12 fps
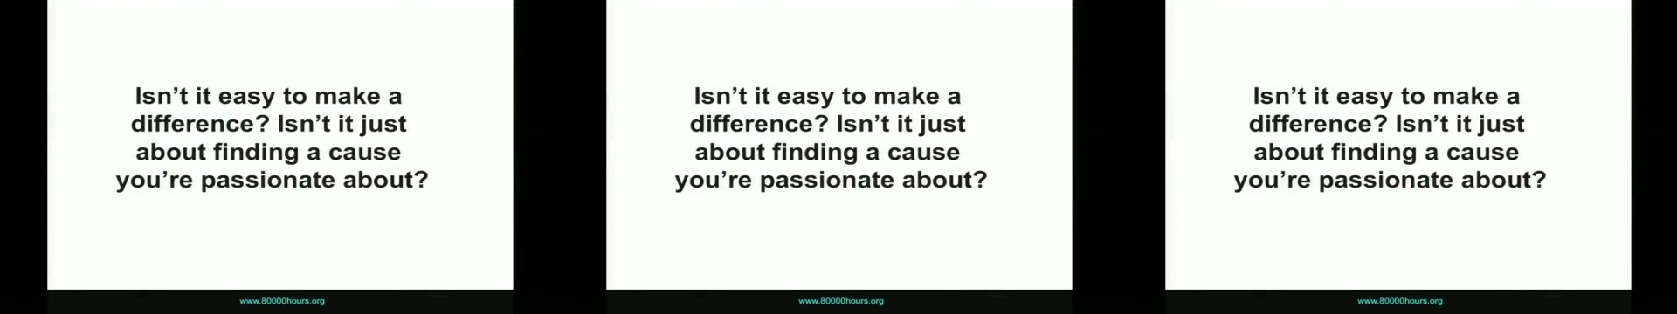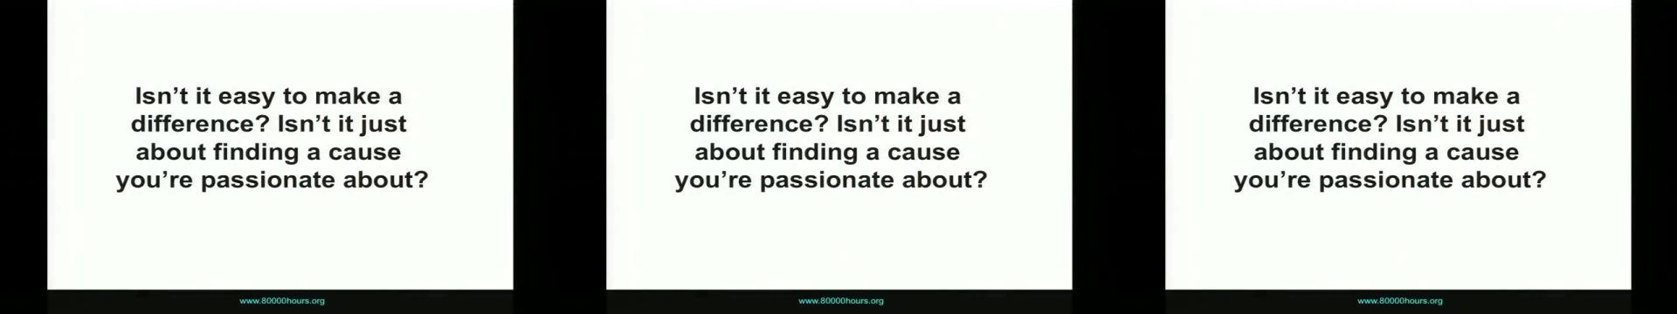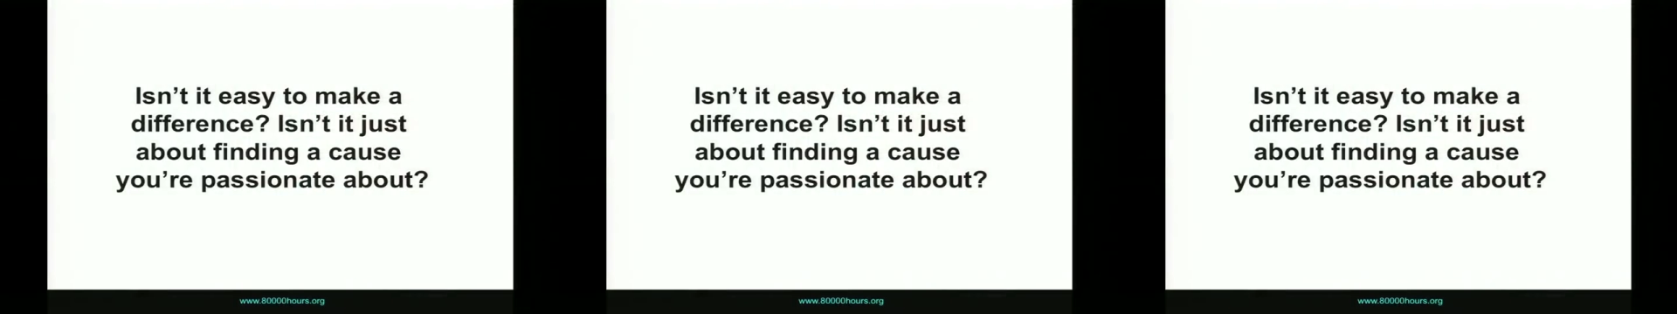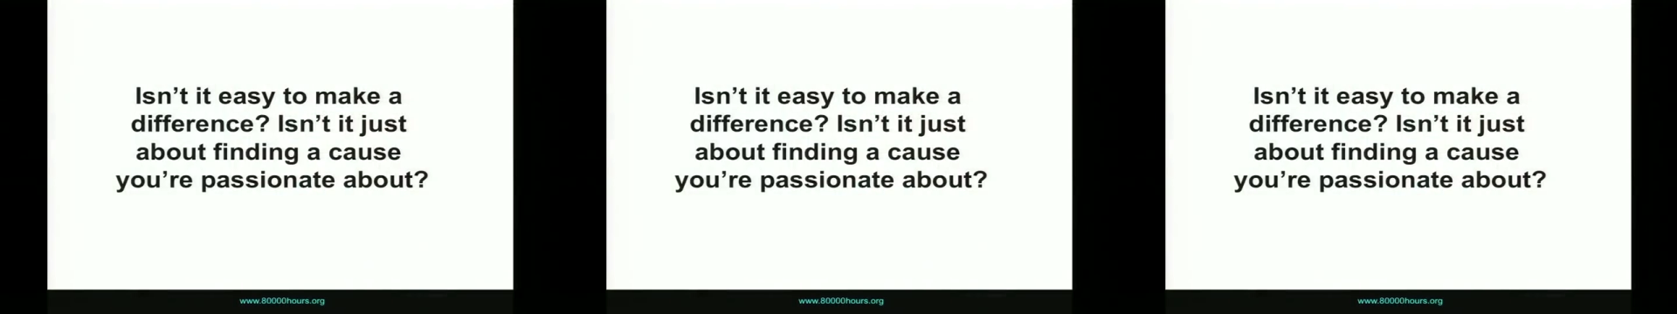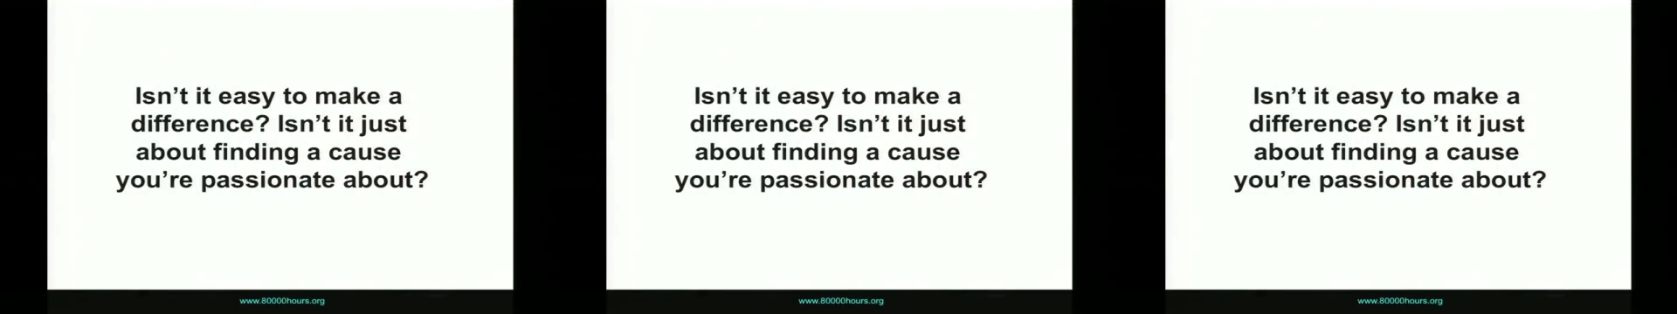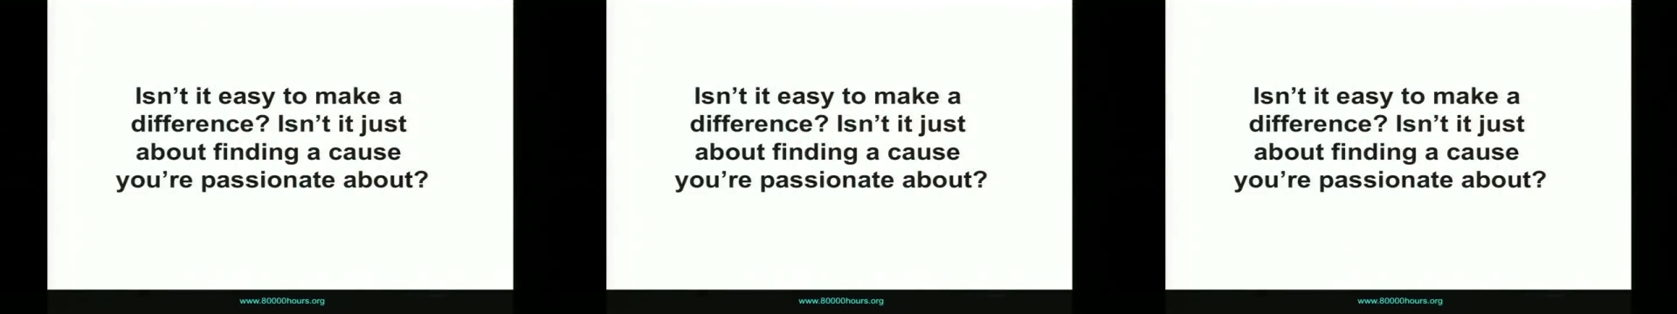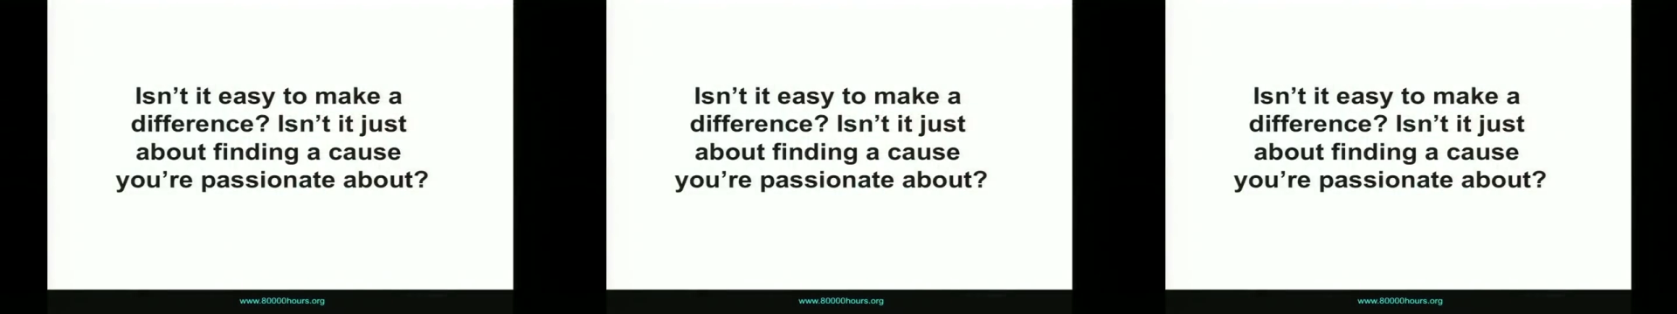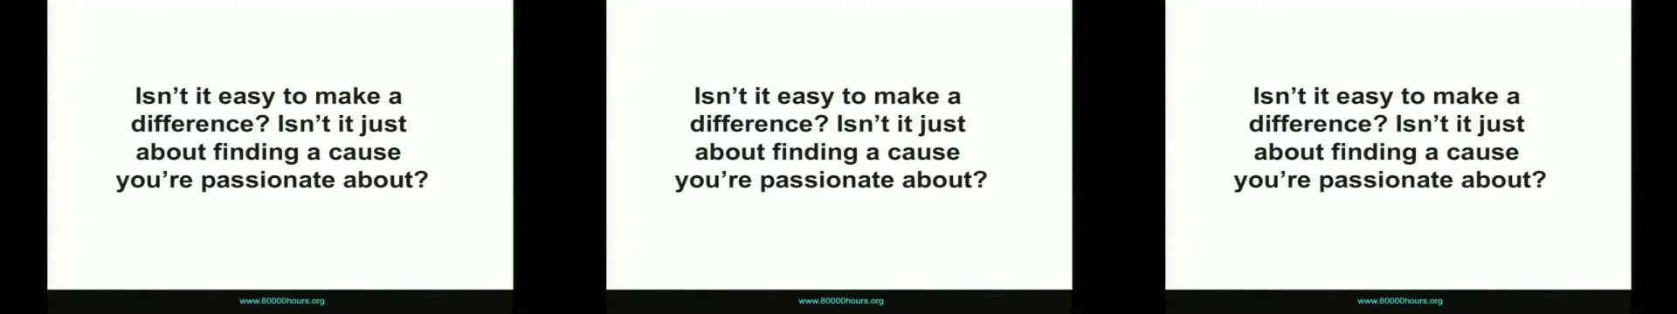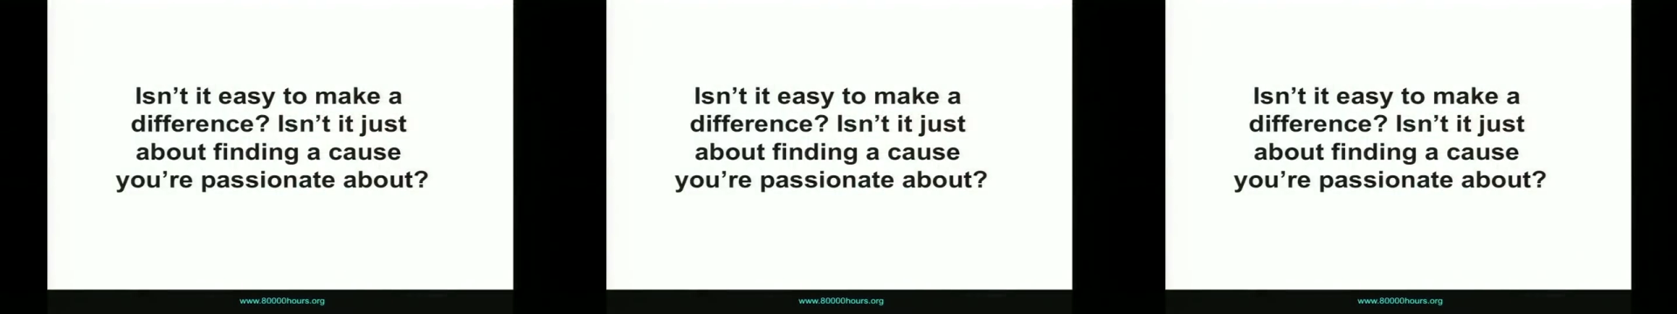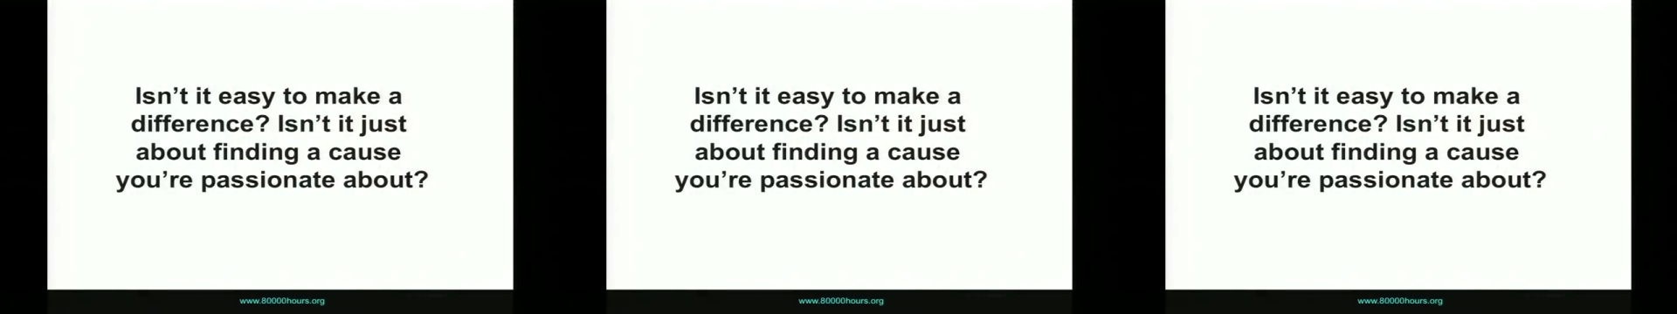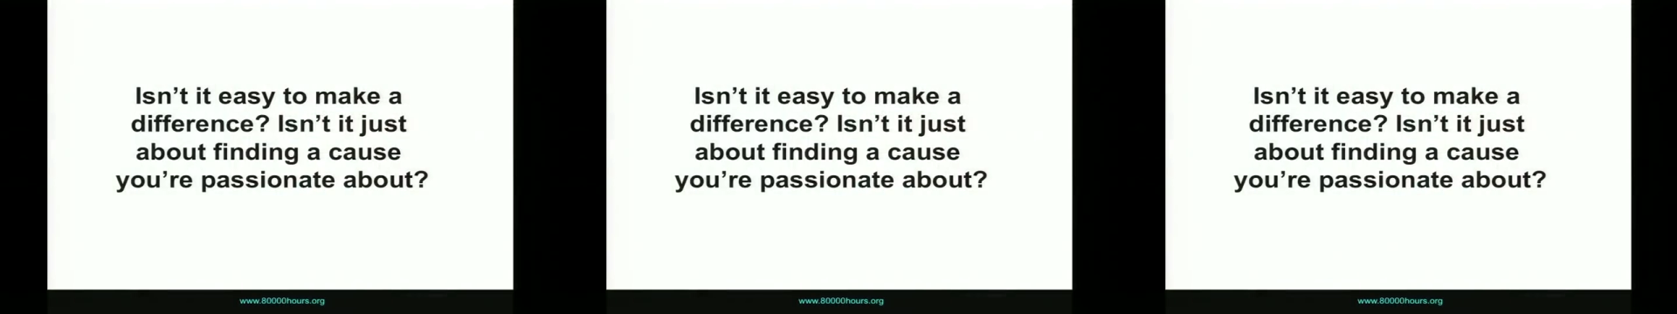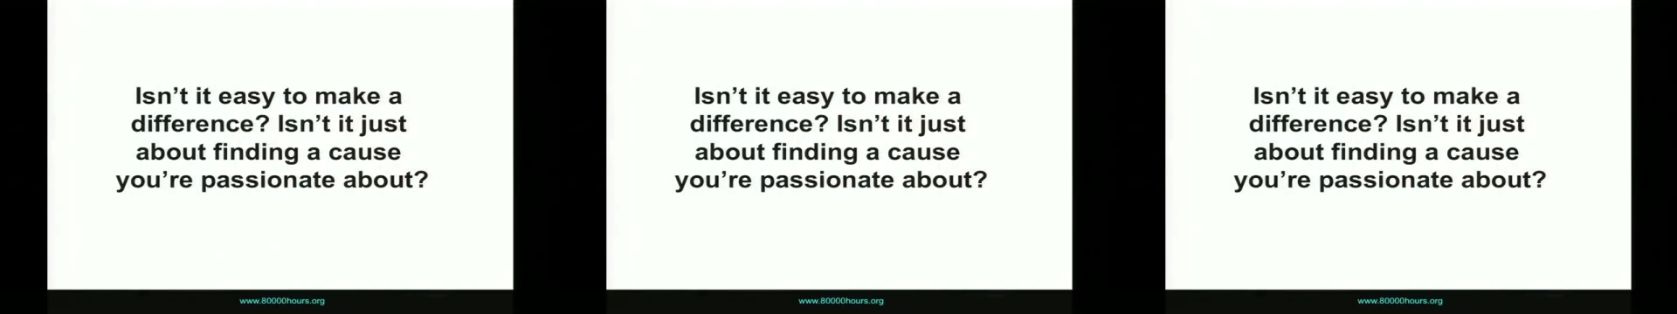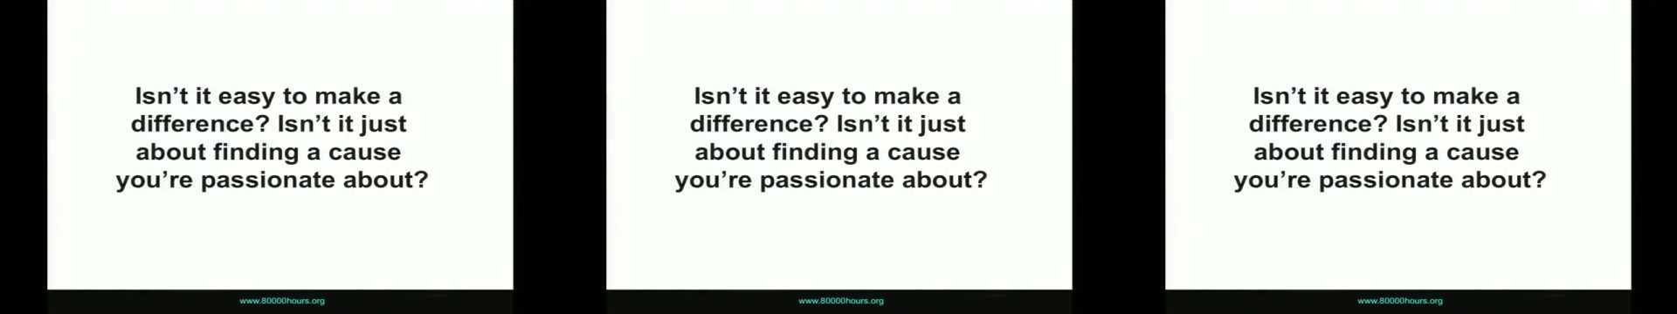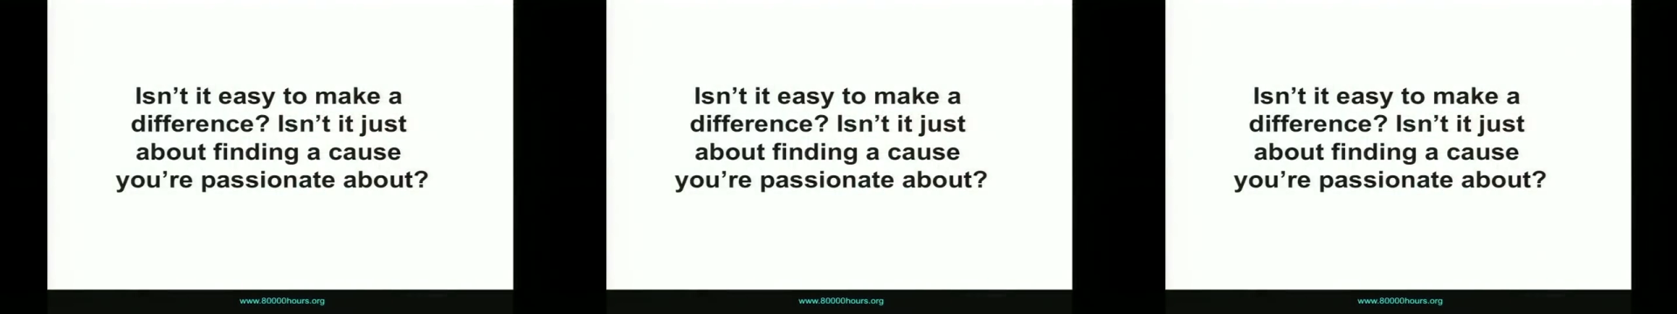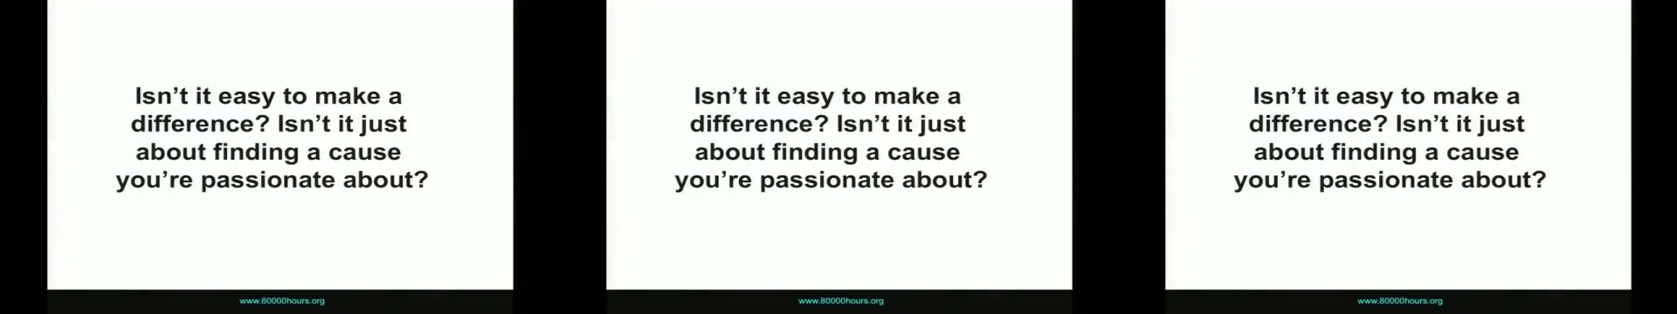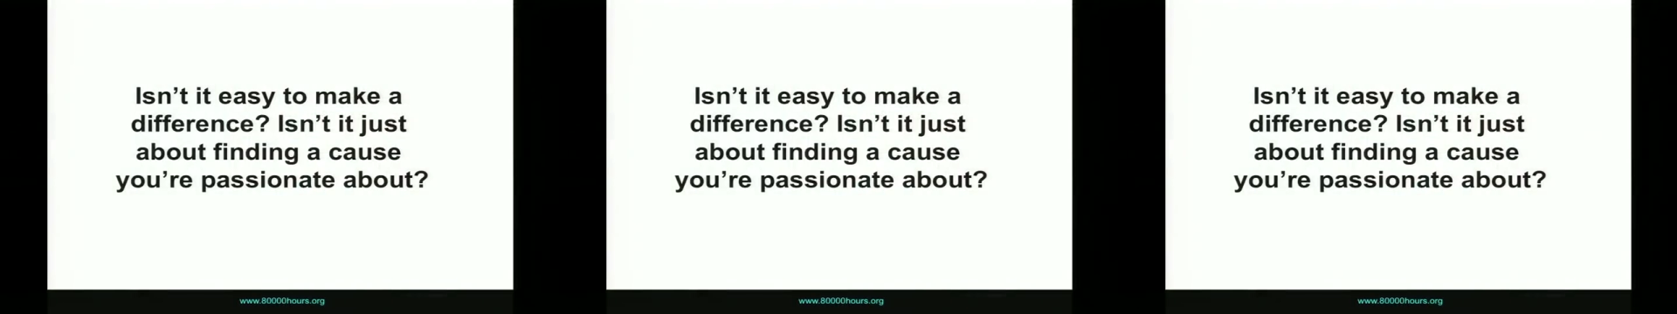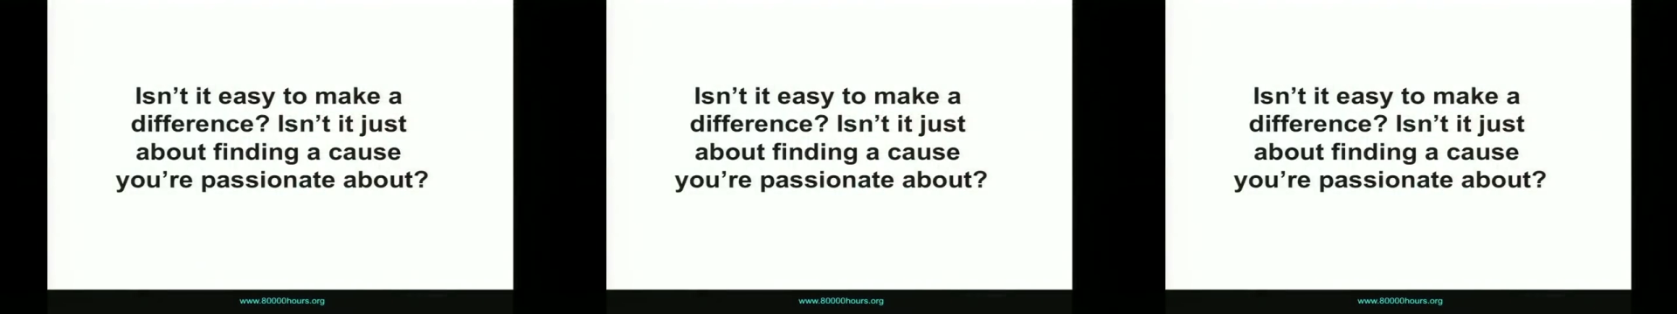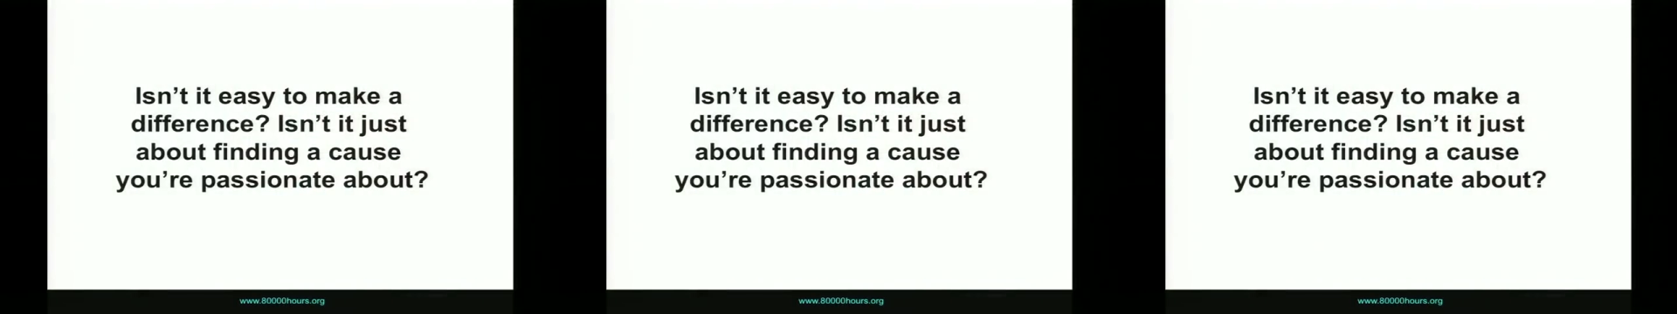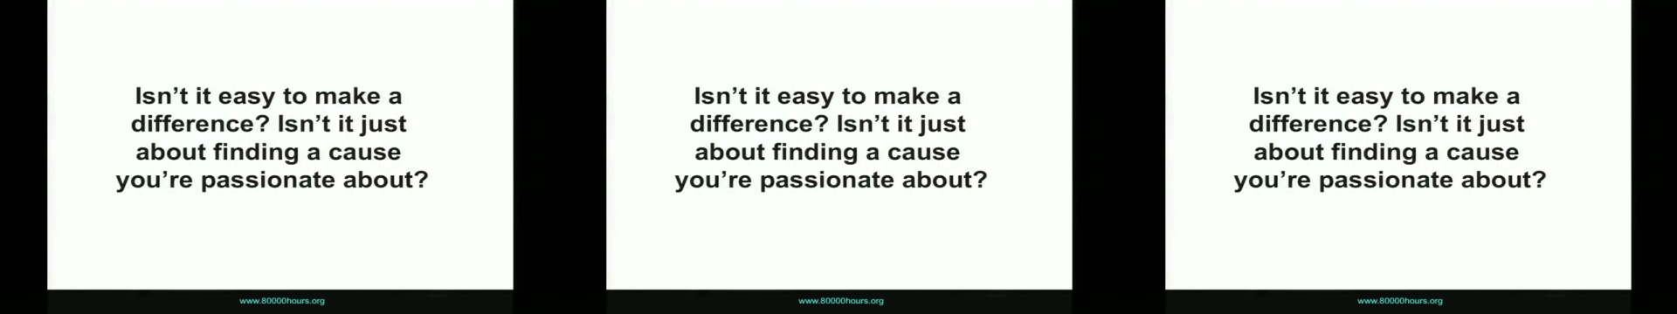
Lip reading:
[unreadable: no face in view]